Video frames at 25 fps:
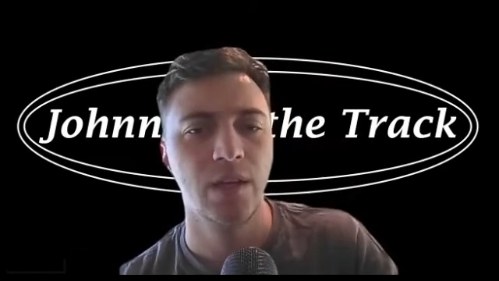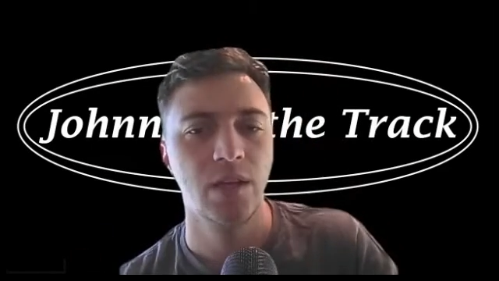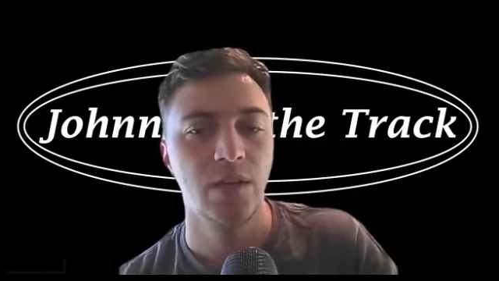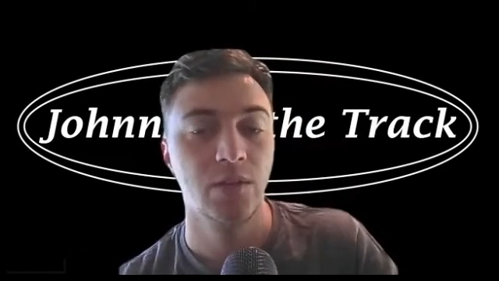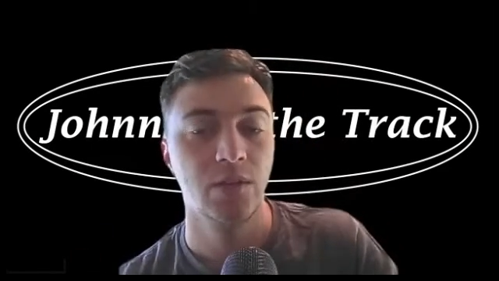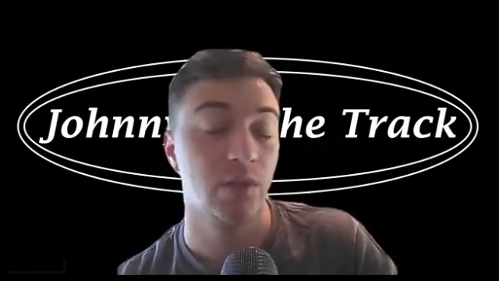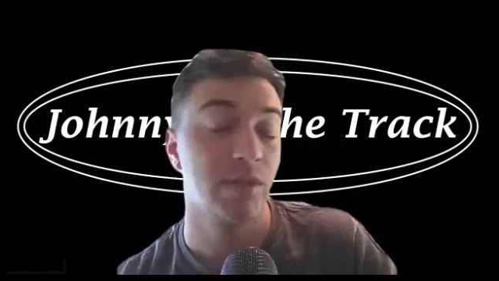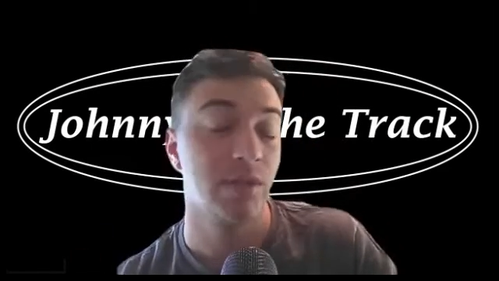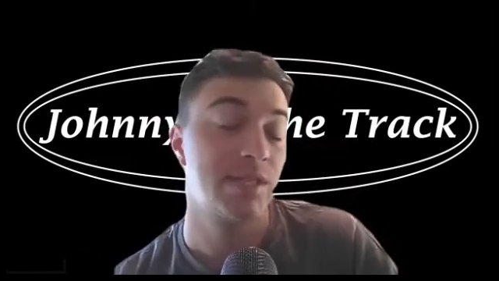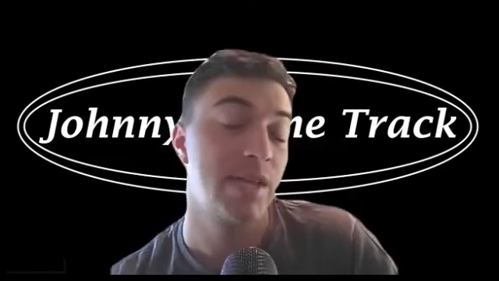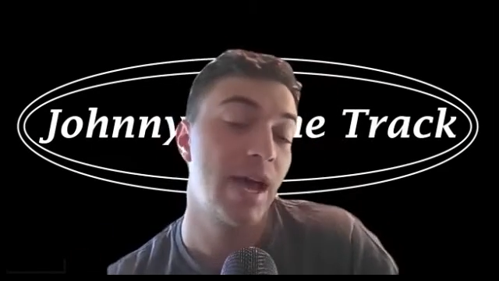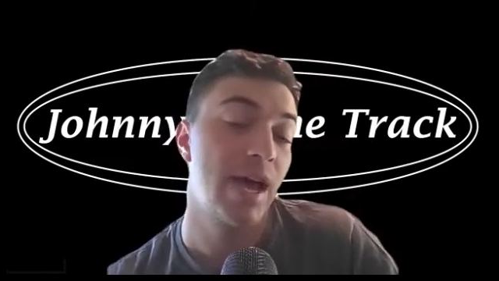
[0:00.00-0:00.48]

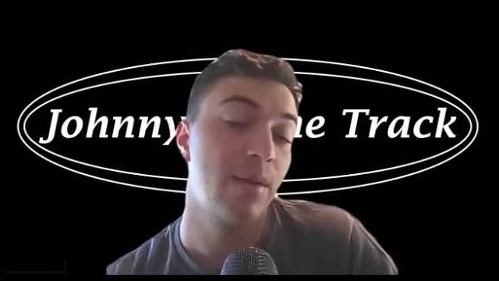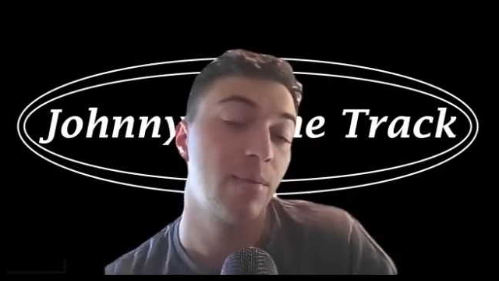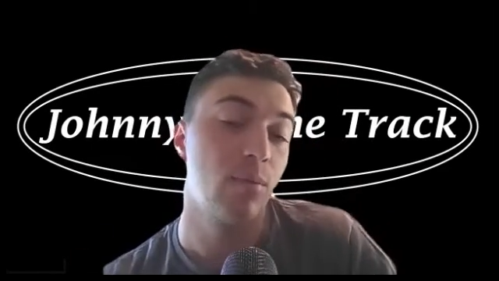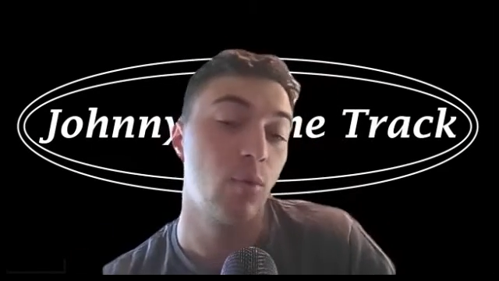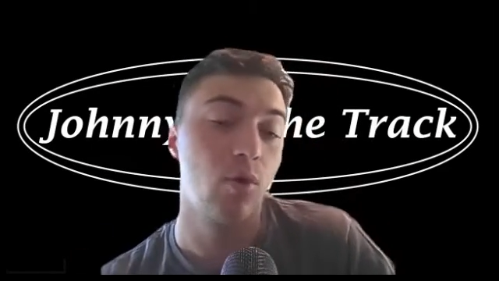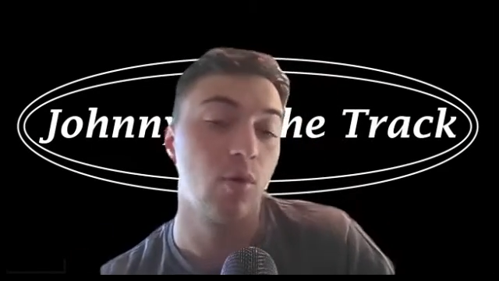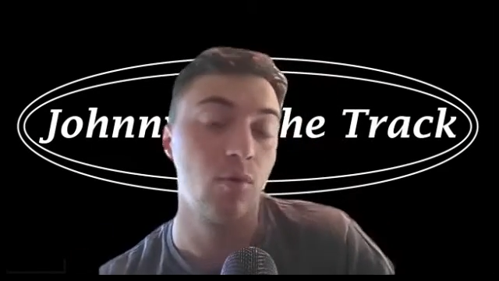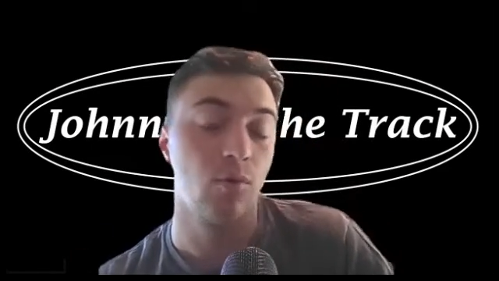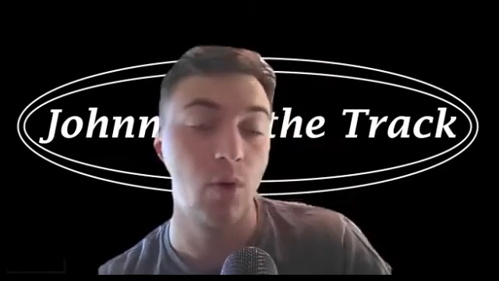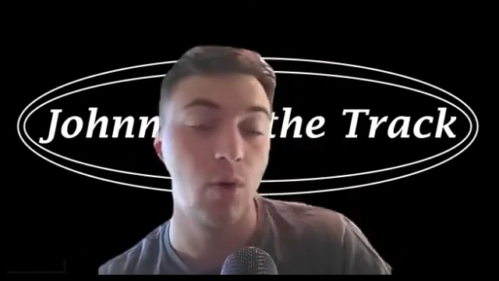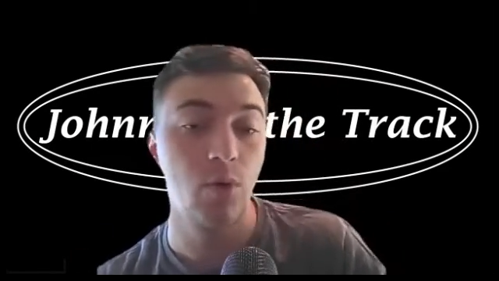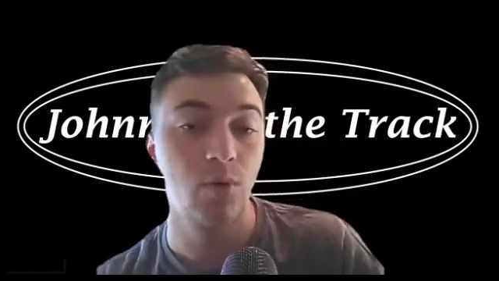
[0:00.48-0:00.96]
So let's add
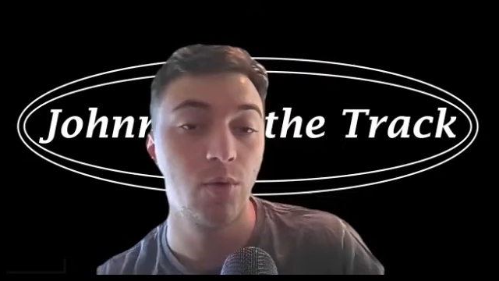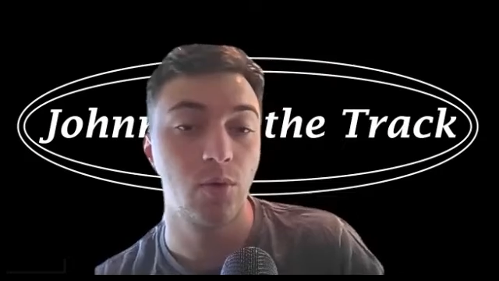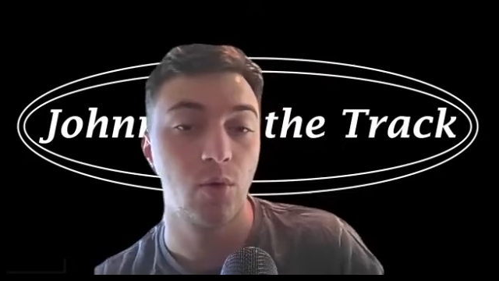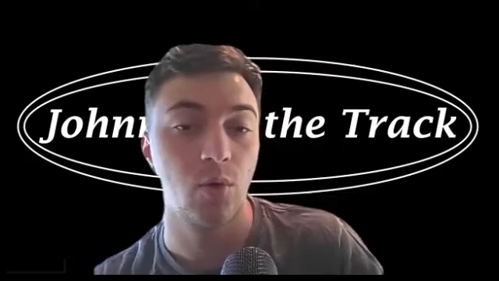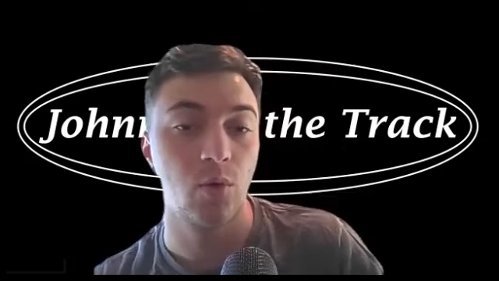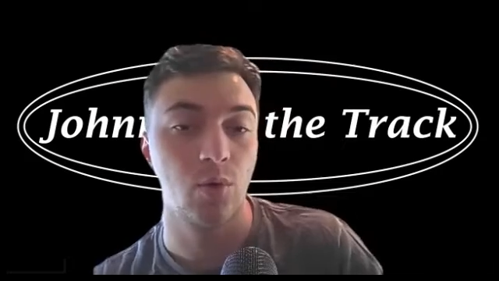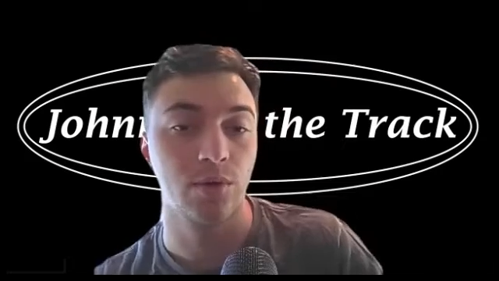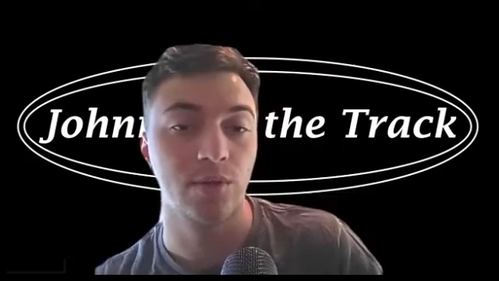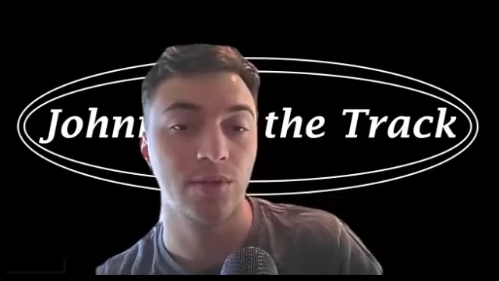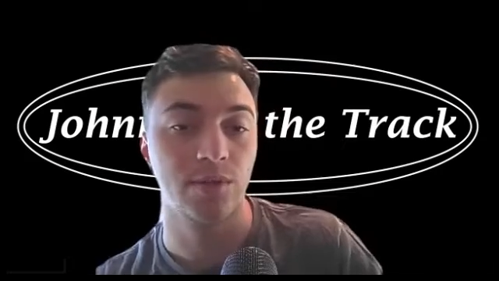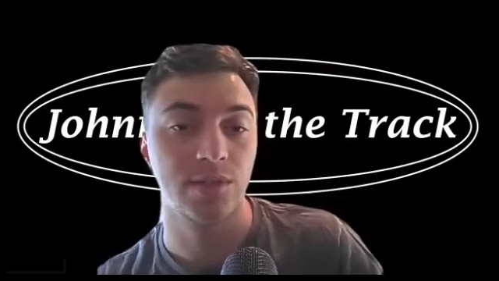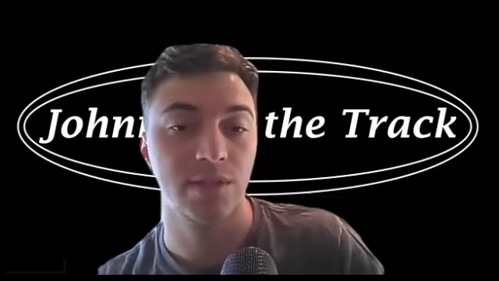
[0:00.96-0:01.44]
more road
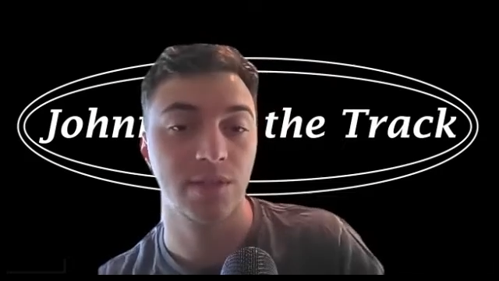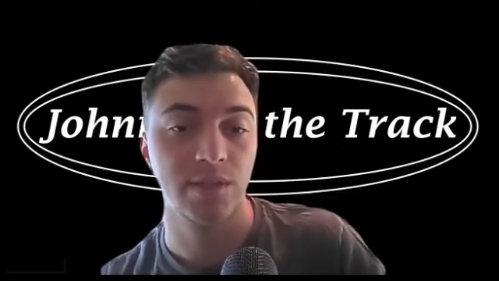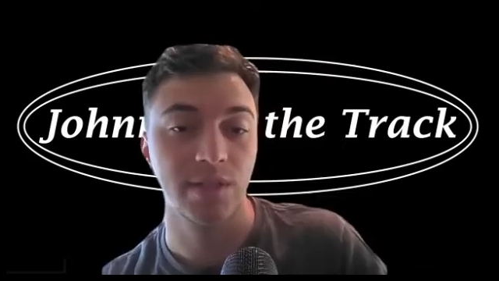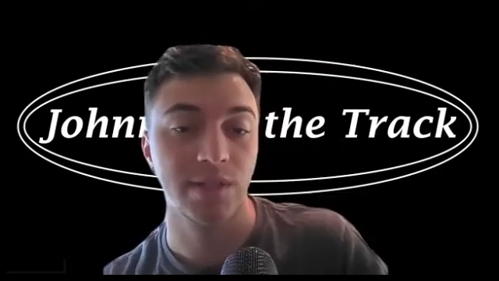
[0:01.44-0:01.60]
courses.